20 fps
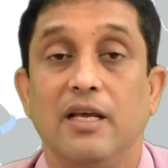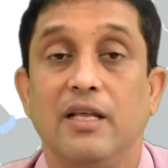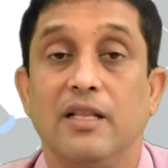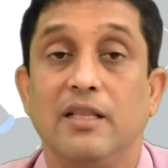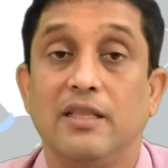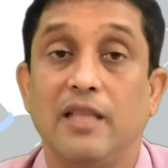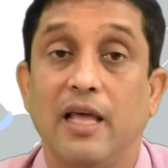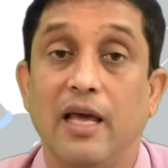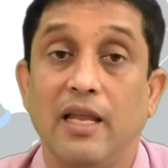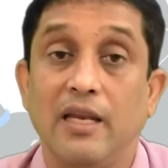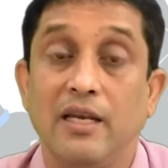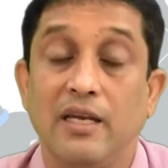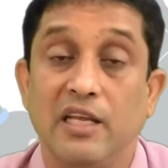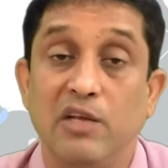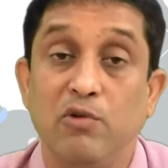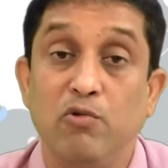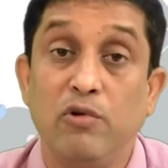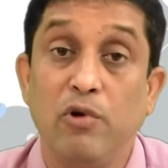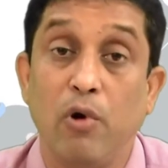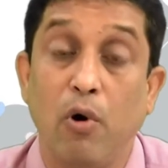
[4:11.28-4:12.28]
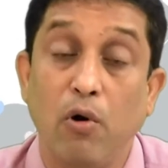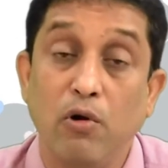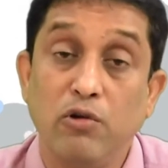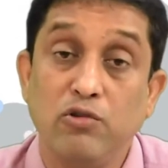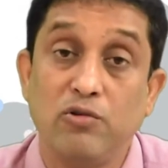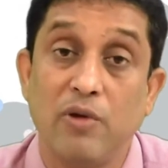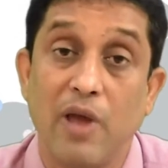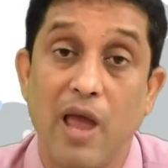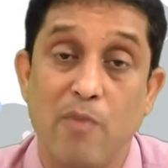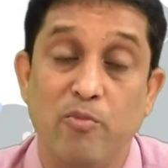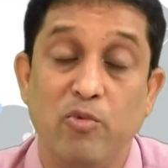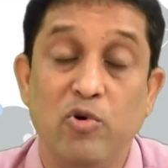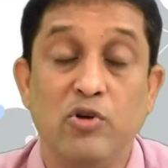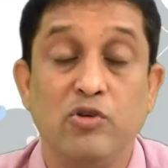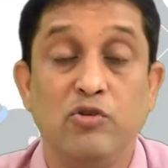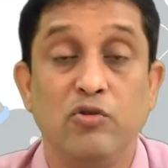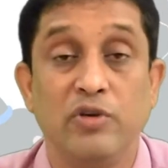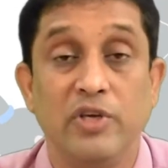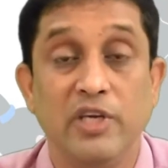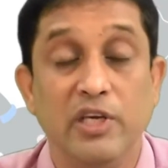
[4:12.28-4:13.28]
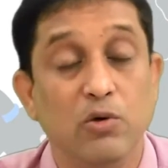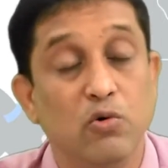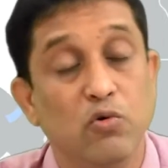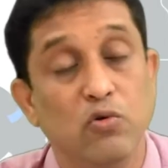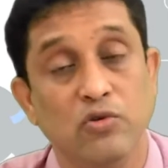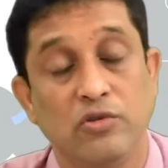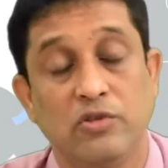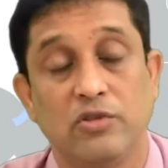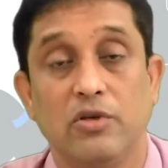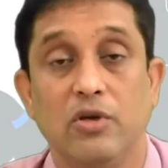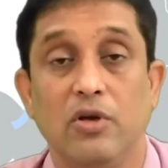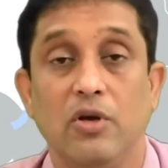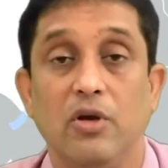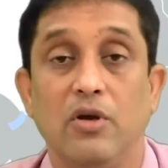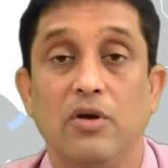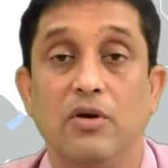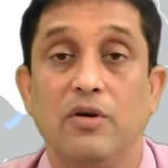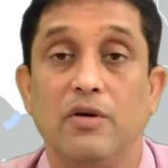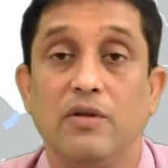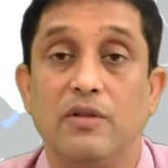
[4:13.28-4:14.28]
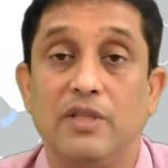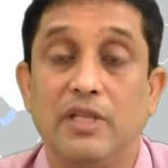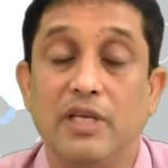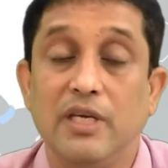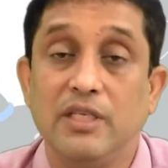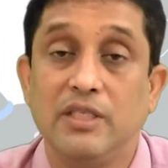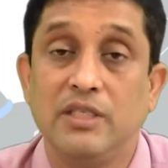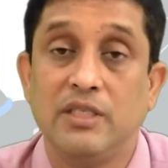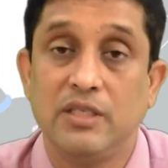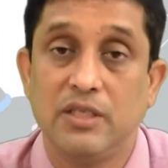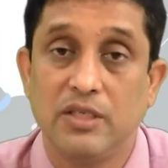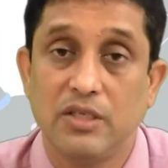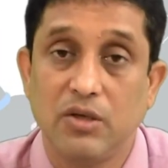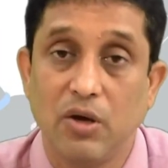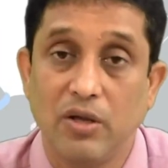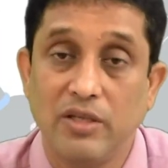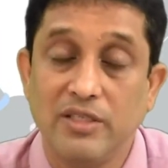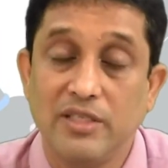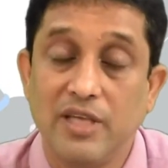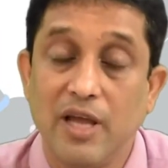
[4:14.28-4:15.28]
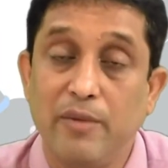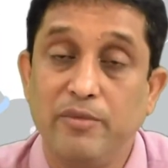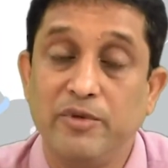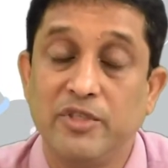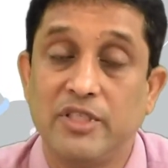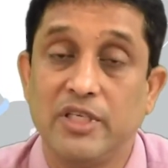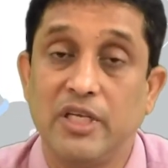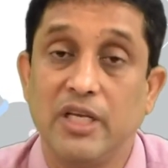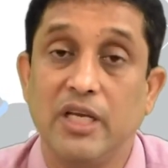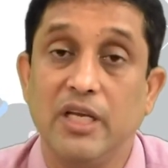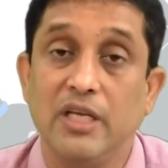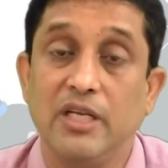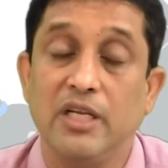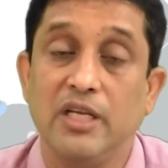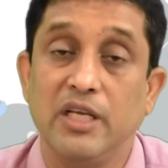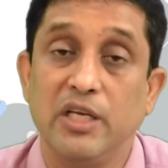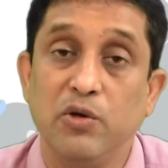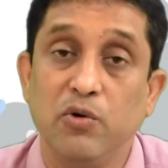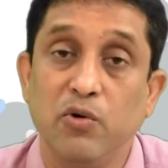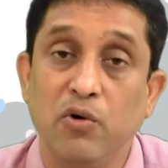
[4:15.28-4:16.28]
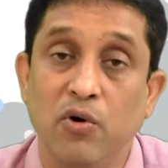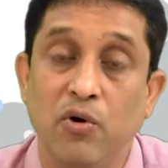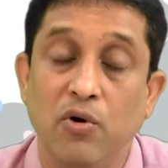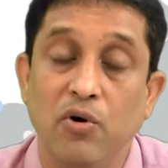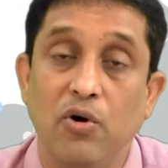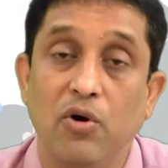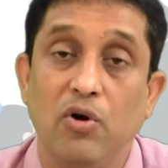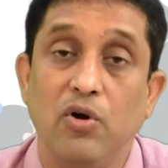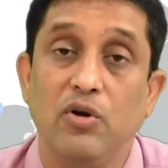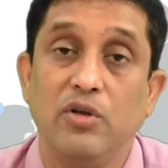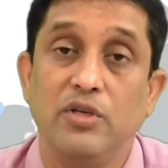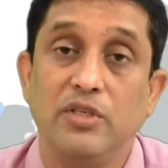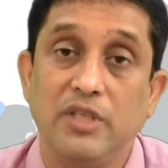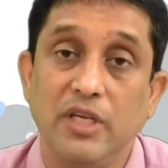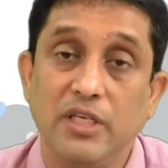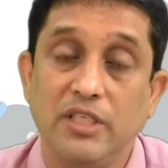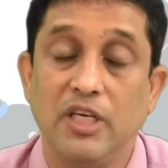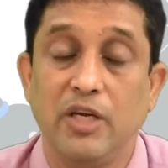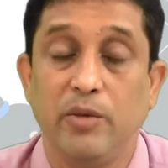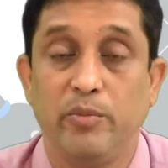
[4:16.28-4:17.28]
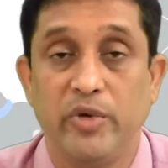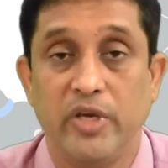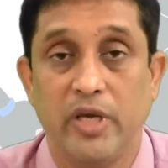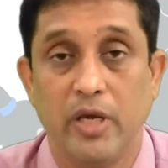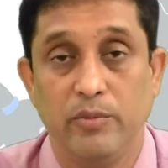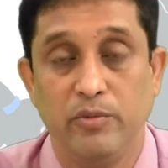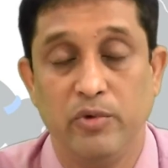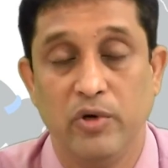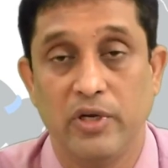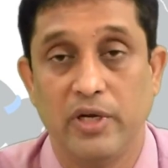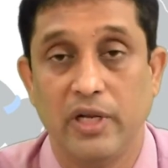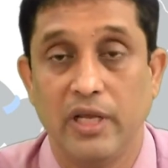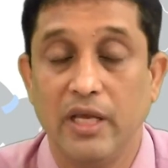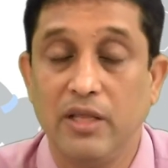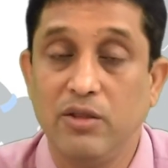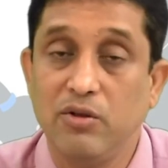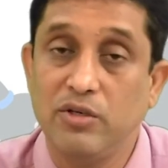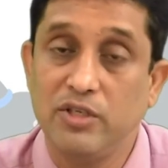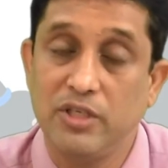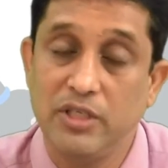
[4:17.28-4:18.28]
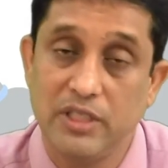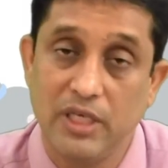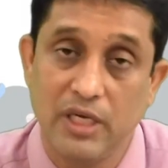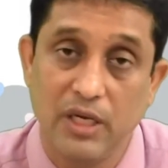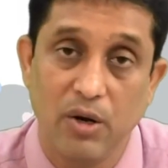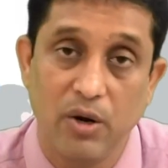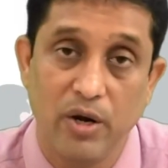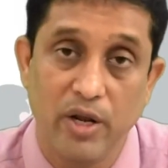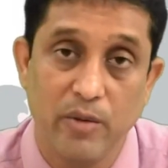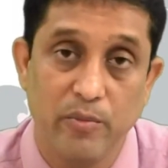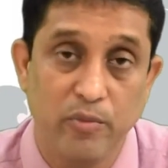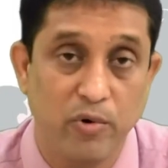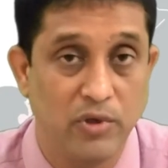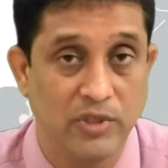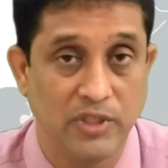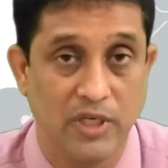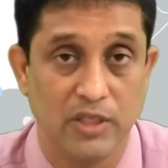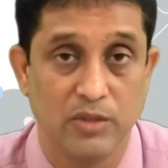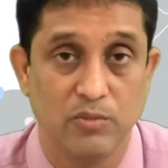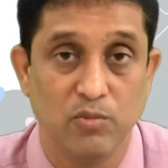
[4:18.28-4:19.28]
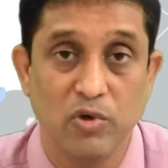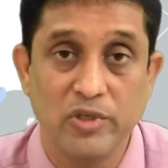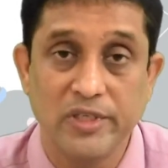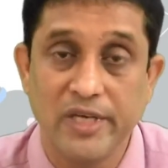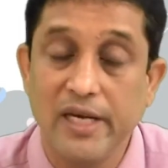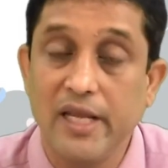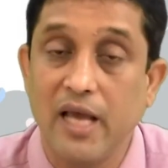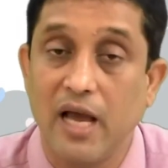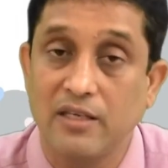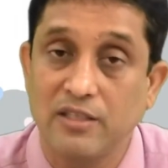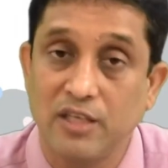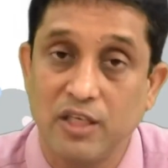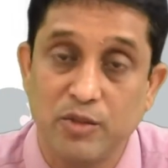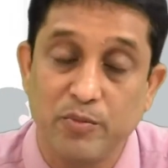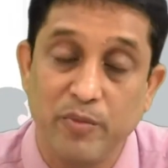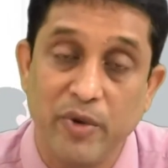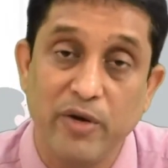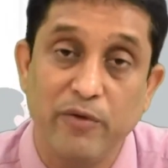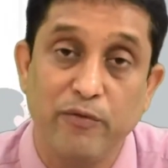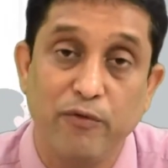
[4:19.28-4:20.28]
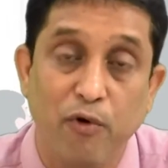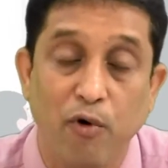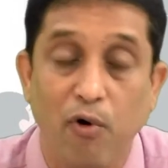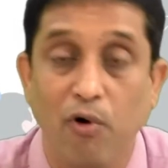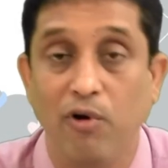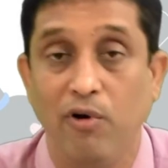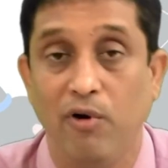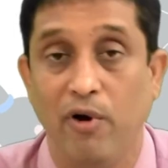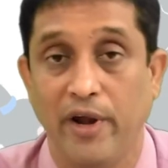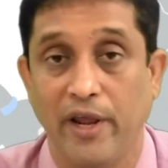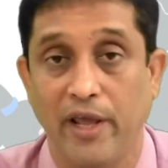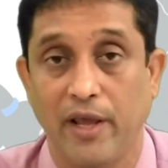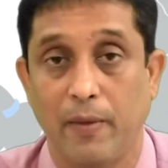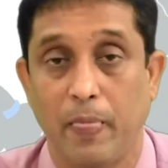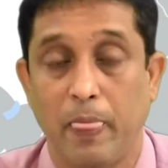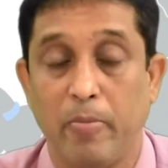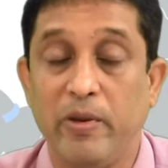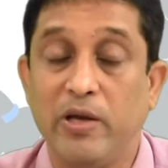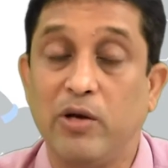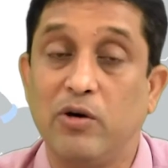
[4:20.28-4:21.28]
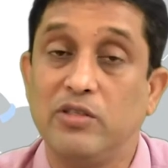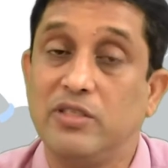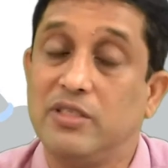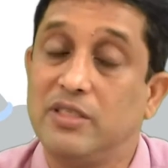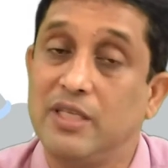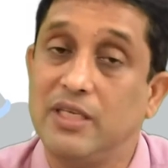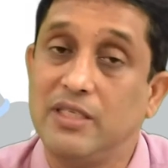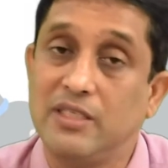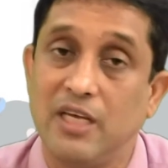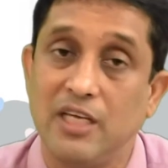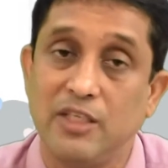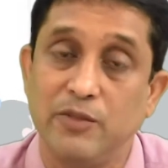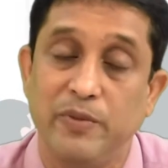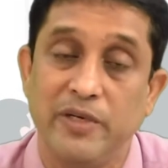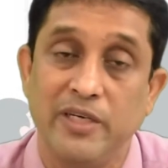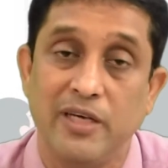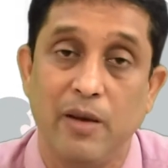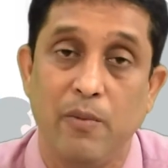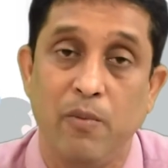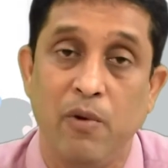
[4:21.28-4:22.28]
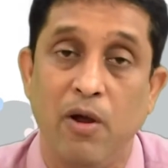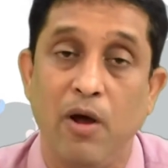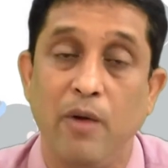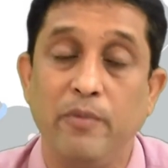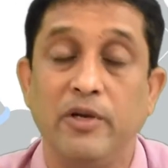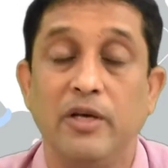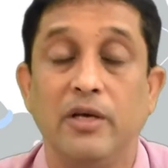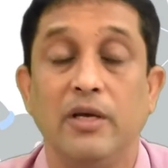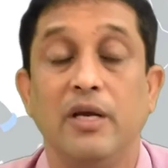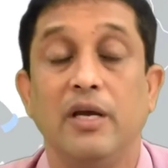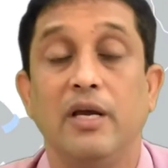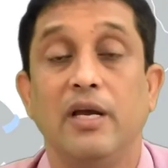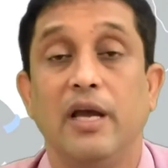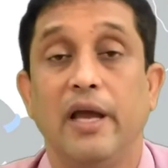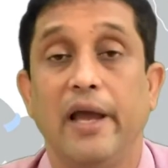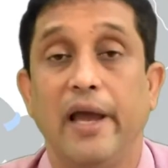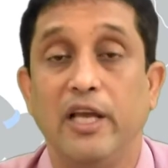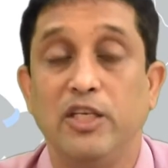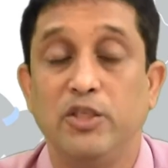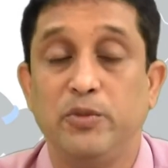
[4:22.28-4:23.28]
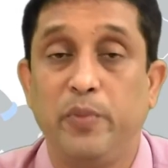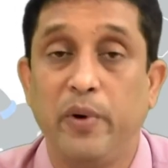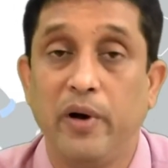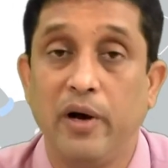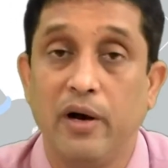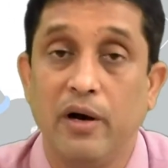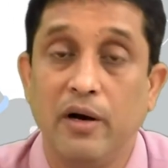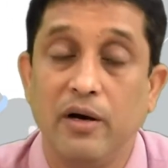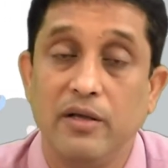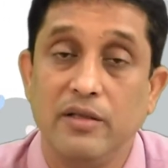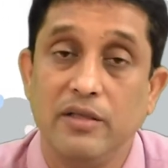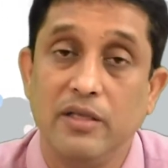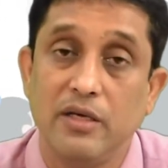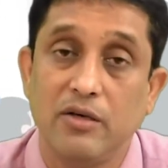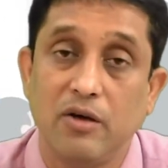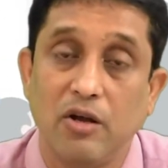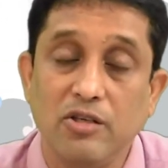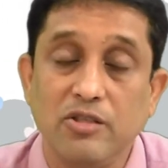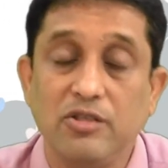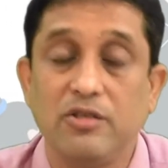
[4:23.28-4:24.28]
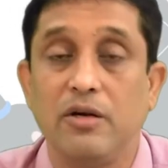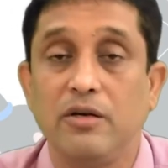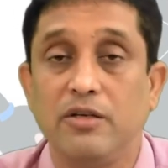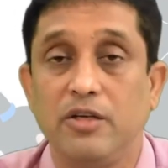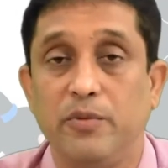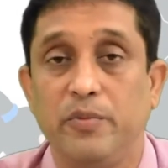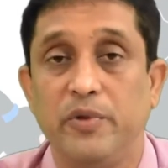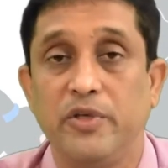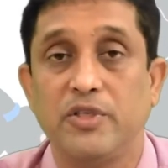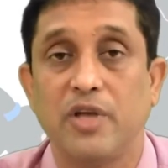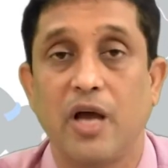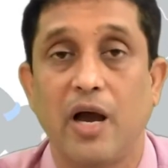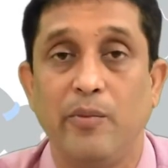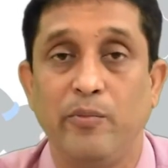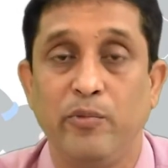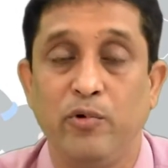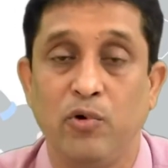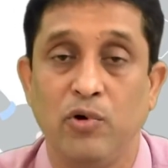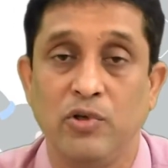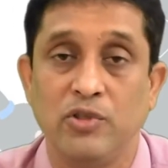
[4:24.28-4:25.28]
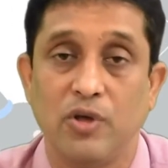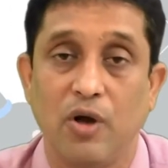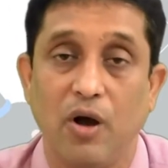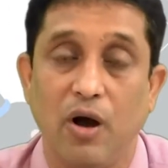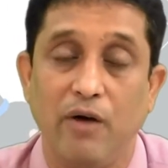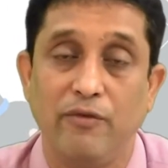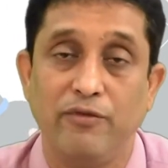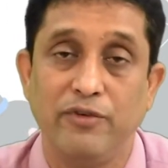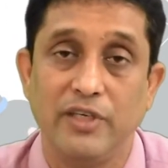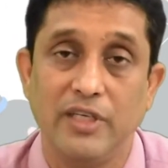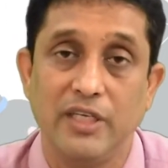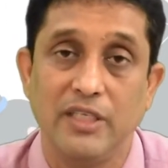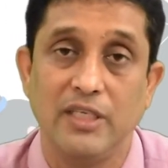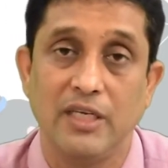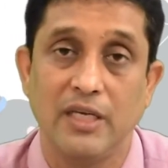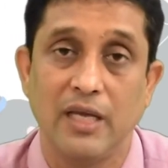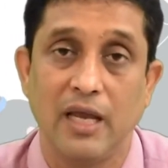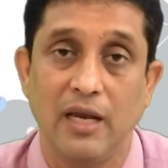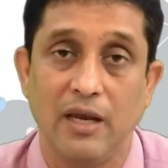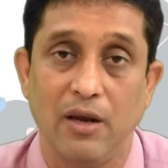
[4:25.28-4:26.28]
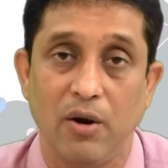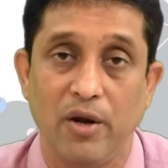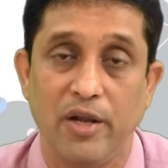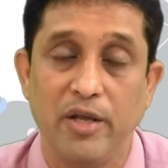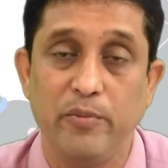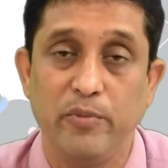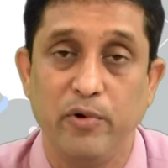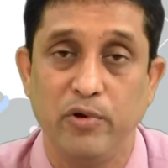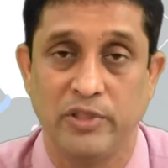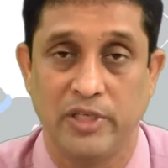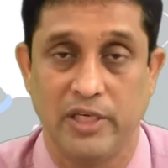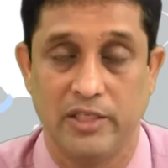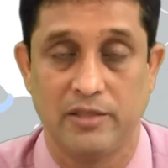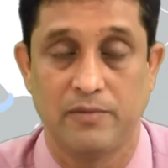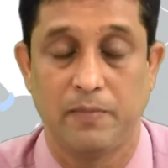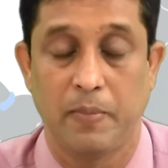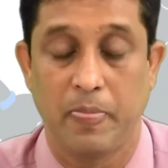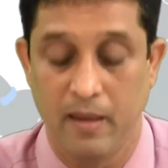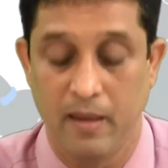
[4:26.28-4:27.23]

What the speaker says: then you will also able to use these concepts in your teaching behavior, in the teaching learning process, mostly assessment for learning, because this has been developed as per the constructivist approach of teaching and learning process.